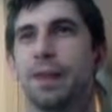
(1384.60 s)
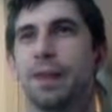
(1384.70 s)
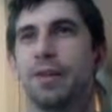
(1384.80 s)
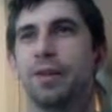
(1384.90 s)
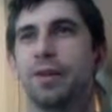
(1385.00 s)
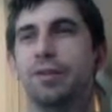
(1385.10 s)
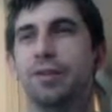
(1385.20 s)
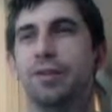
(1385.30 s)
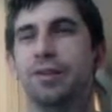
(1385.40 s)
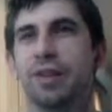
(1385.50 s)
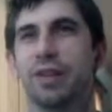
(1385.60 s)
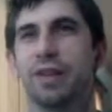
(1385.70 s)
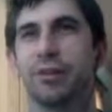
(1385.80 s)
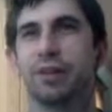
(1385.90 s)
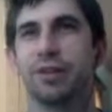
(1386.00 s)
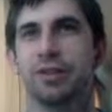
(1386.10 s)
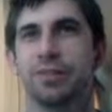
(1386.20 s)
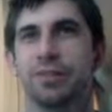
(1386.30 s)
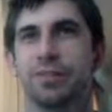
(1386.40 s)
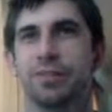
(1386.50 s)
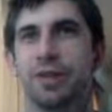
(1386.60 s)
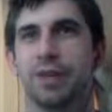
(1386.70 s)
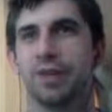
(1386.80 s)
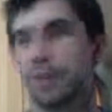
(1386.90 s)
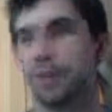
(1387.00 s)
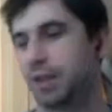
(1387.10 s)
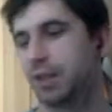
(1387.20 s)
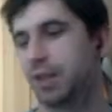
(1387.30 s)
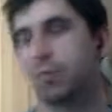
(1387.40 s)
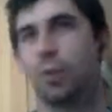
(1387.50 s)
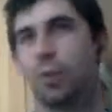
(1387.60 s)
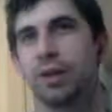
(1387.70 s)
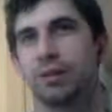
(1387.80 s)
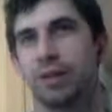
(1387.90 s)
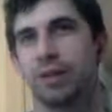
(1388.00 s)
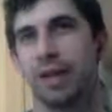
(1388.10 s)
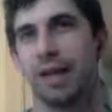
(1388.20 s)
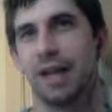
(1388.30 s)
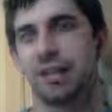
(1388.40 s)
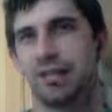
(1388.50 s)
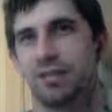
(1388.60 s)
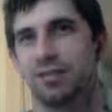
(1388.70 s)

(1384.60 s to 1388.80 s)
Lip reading: The only other thing I want to do is make this wiggle less.